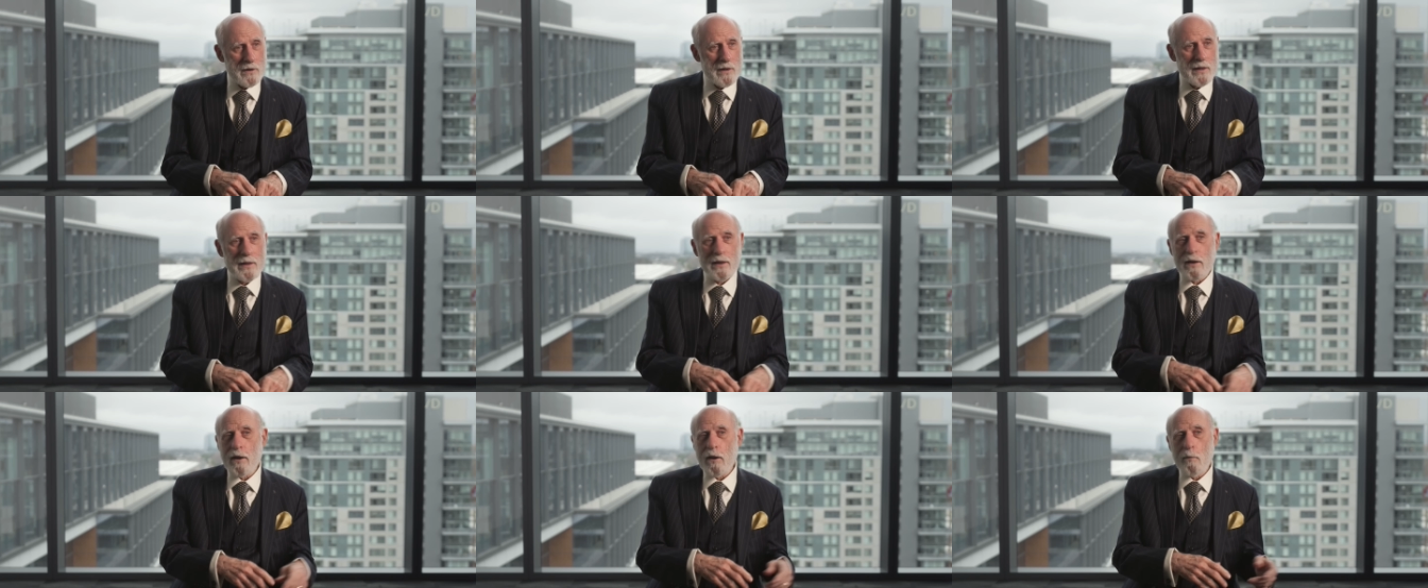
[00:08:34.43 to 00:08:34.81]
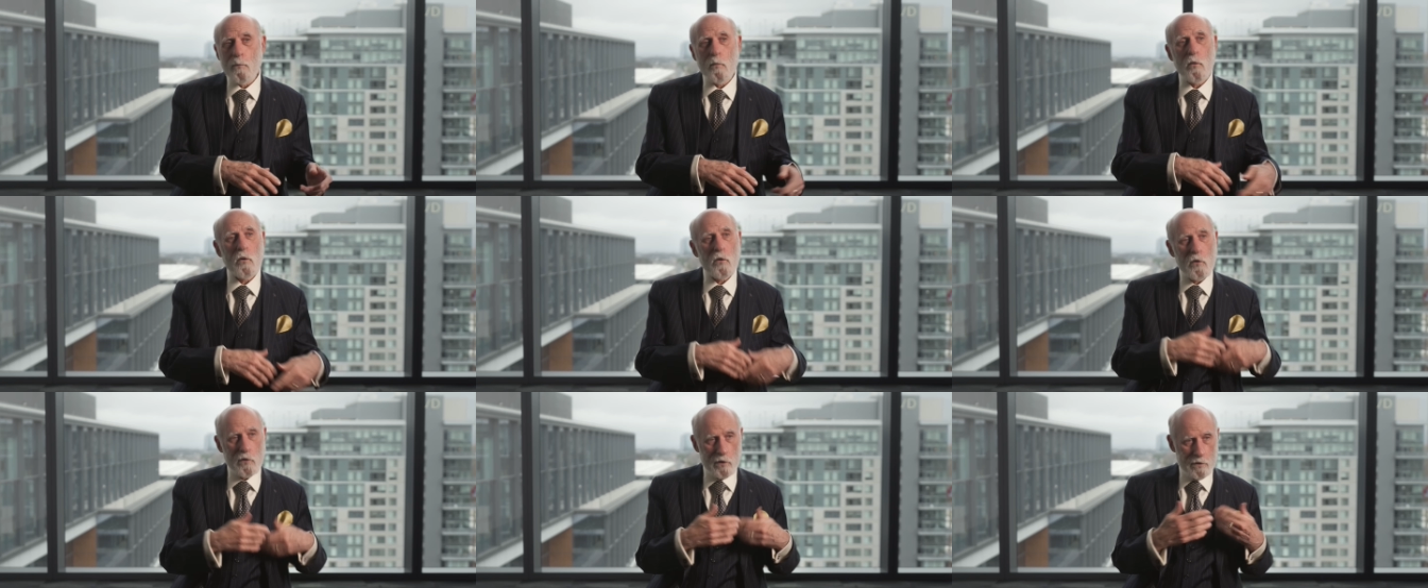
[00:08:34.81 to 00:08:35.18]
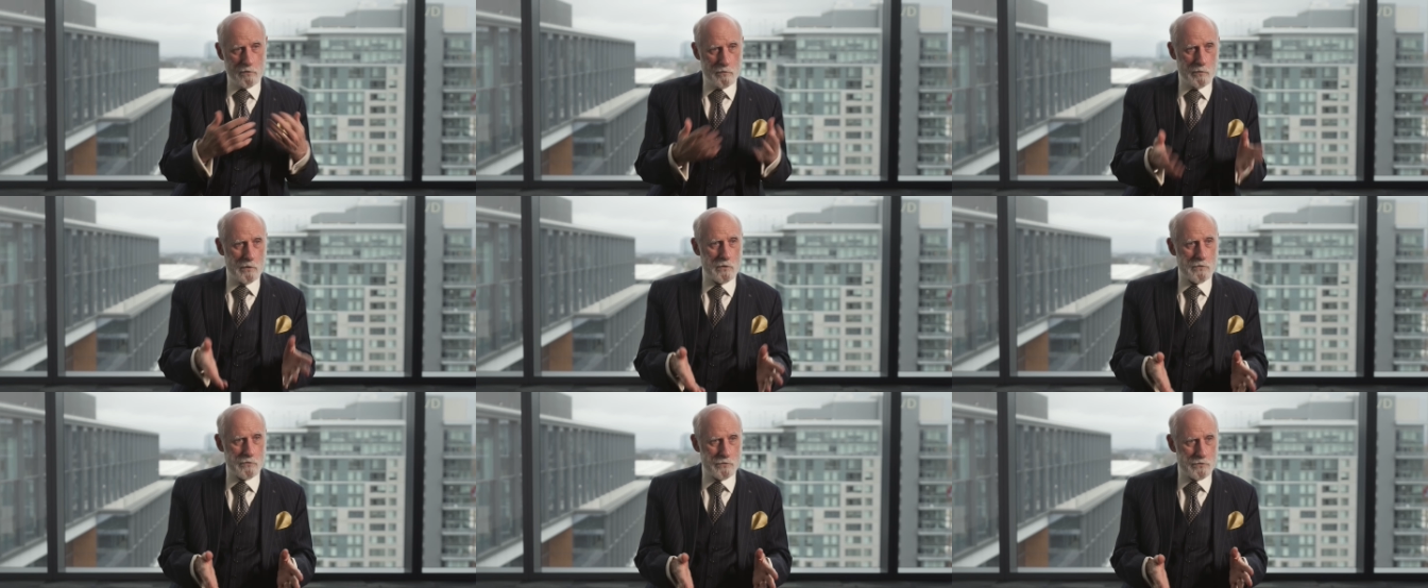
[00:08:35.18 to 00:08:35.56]
I got more
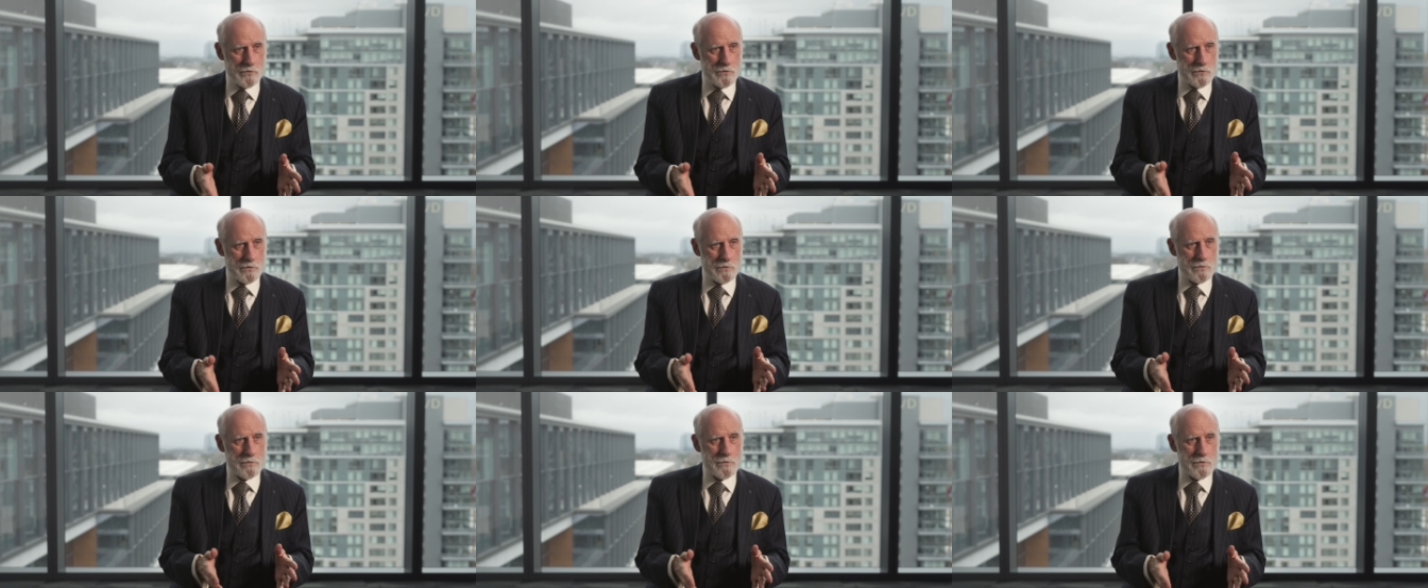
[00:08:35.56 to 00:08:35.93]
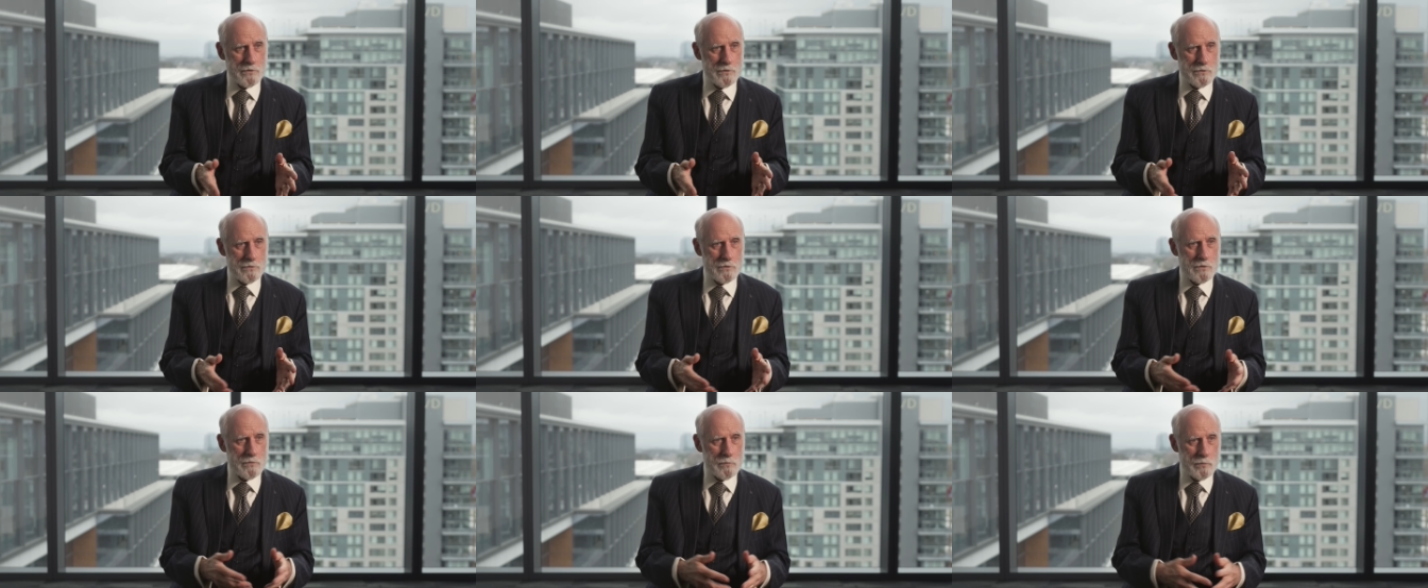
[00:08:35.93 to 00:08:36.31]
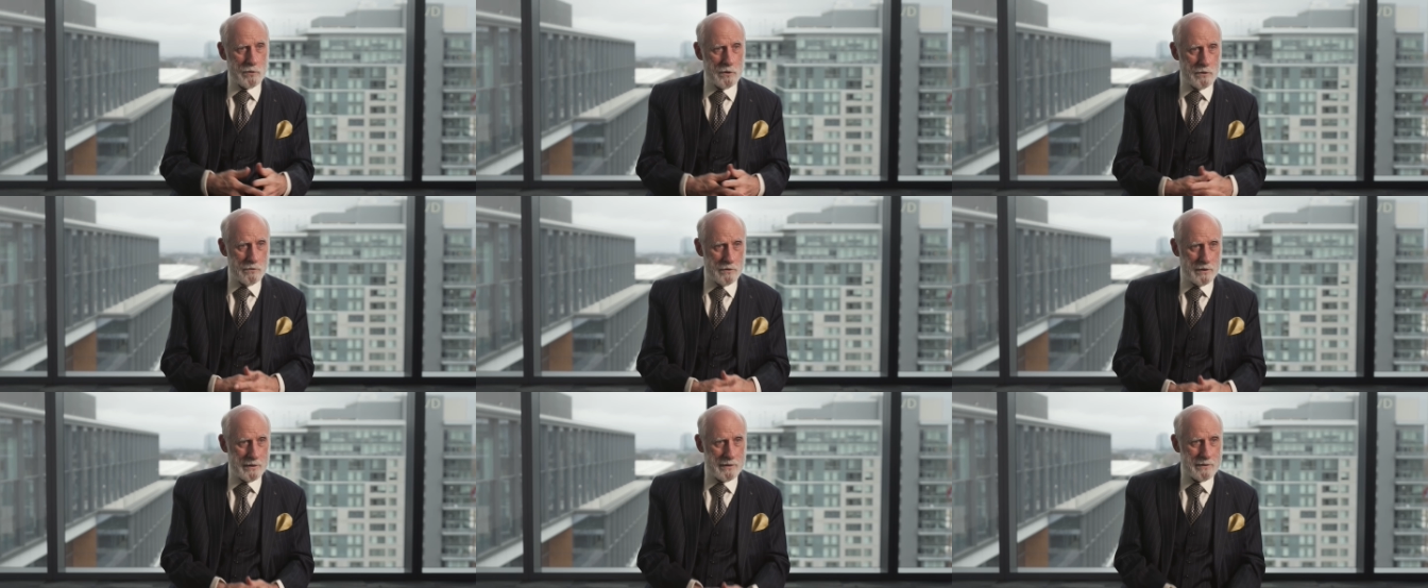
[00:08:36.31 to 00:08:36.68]
exposure to
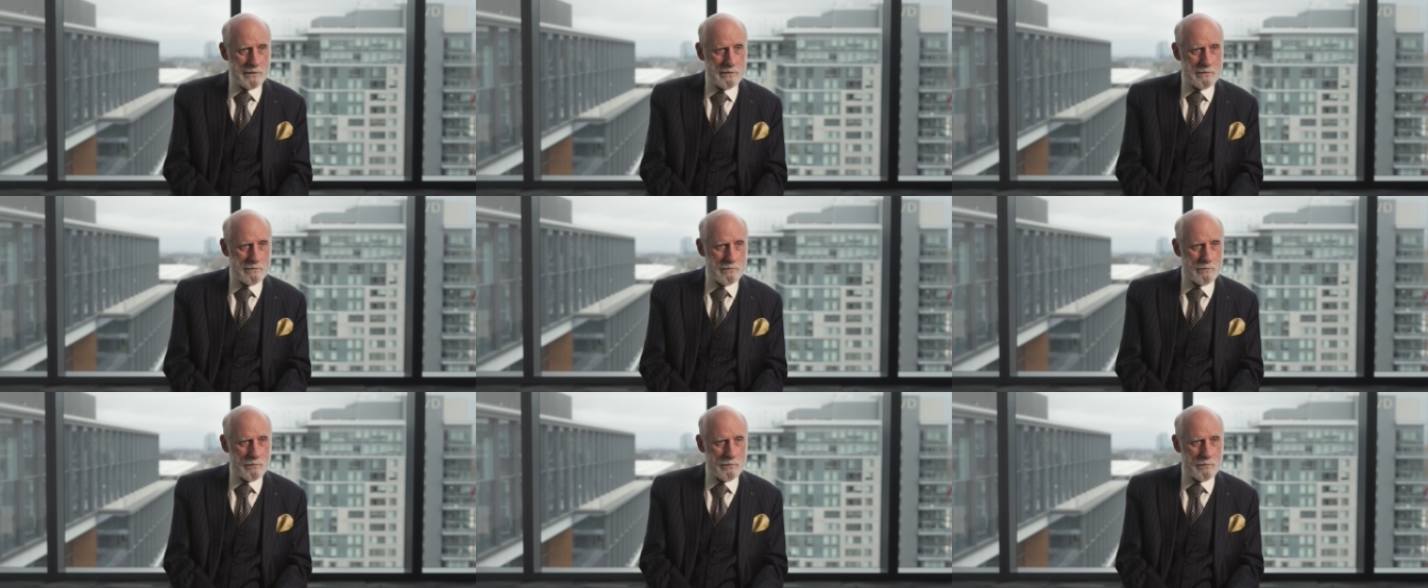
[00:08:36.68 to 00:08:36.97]
computing,